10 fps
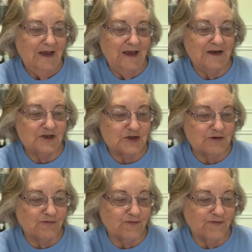It is to
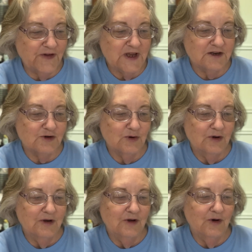fit
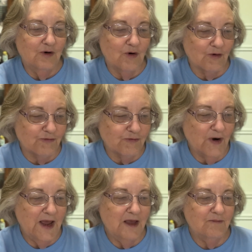or
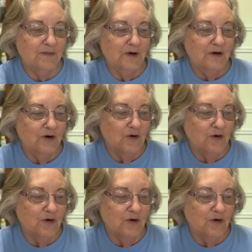frame